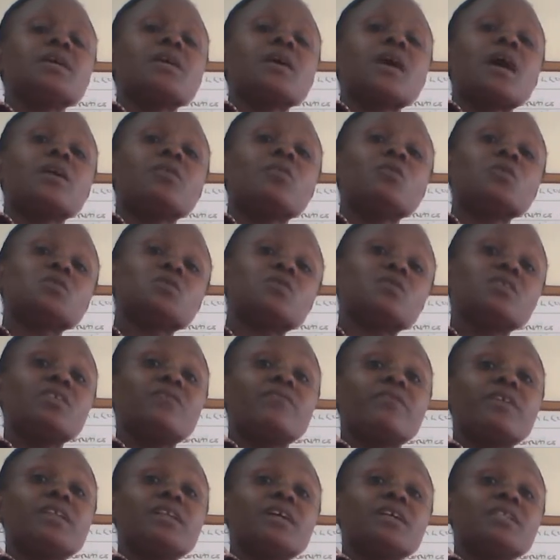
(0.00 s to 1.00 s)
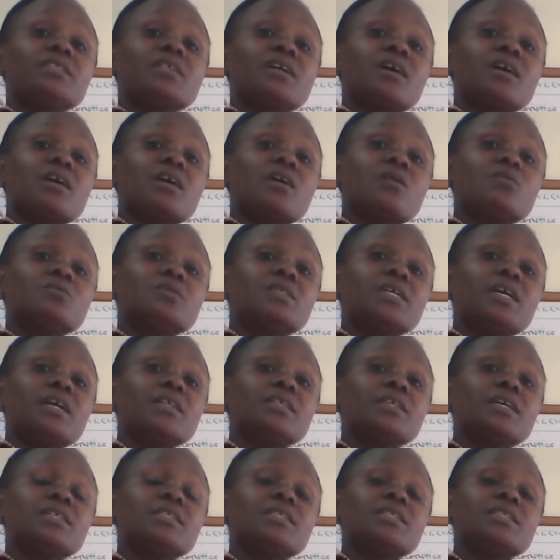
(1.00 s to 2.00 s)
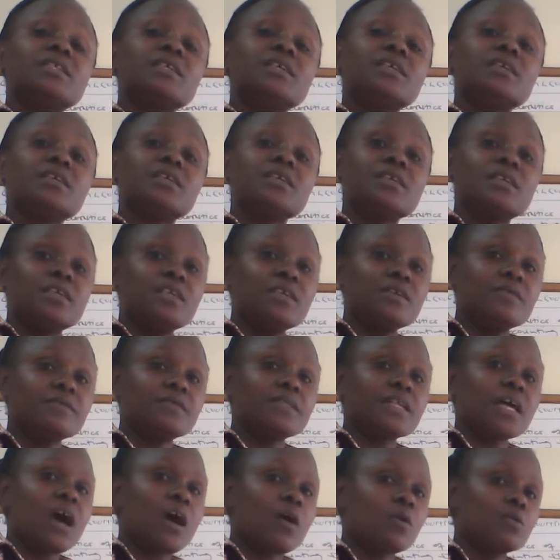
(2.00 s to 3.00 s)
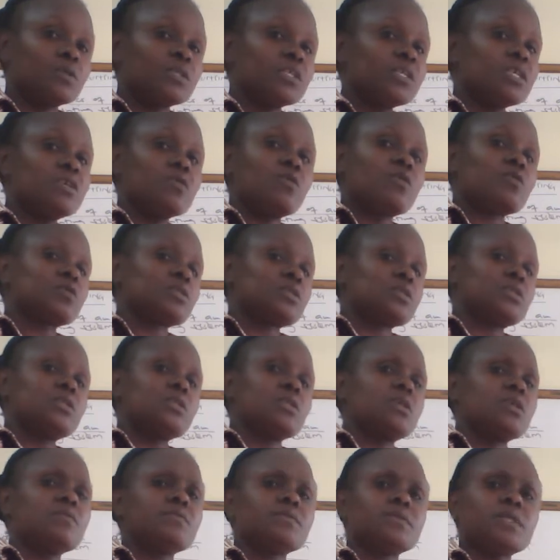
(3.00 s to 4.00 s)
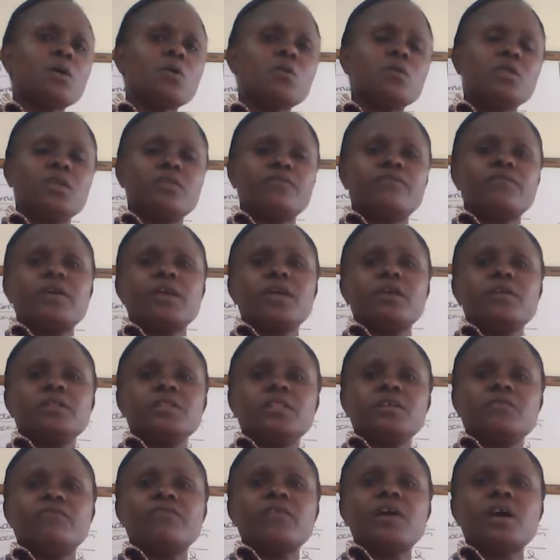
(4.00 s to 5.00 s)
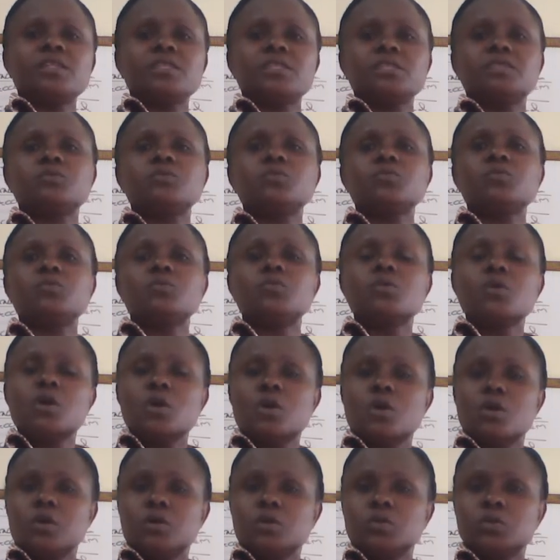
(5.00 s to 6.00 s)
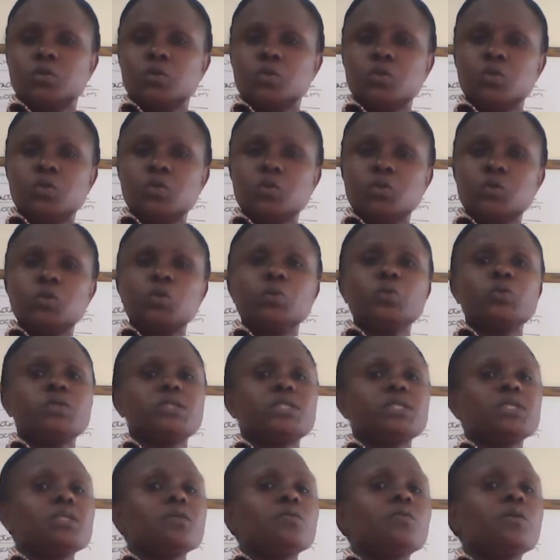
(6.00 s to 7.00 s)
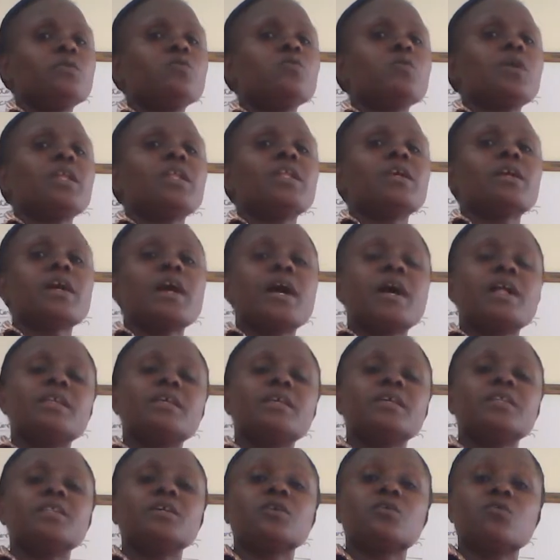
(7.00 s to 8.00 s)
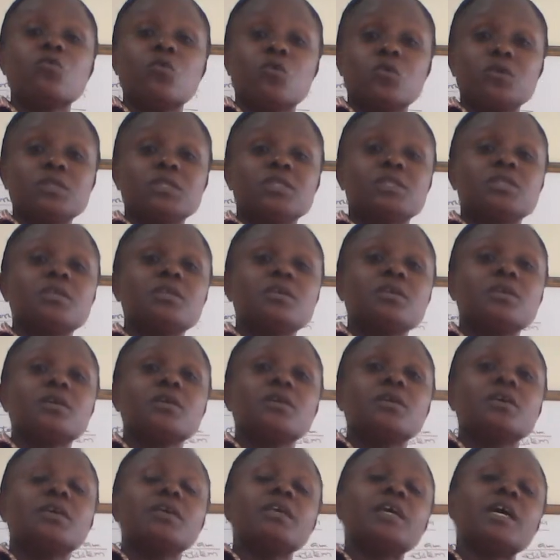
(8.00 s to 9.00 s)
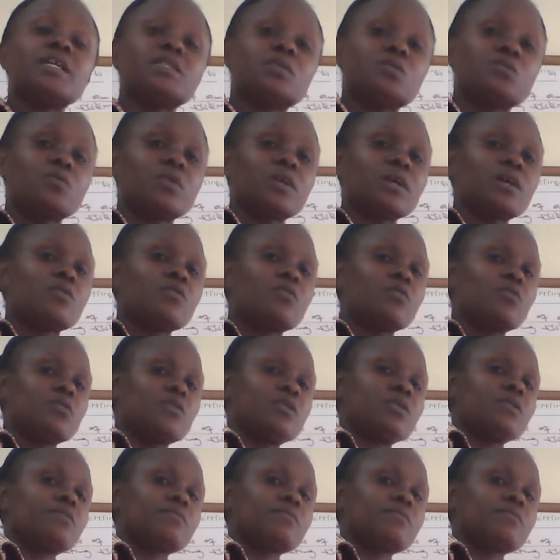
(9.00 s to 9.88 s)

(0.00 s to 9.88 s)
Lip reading: And also the financial accountant, as he or she gives out the funds to use when you are incurring the cost, he has to record.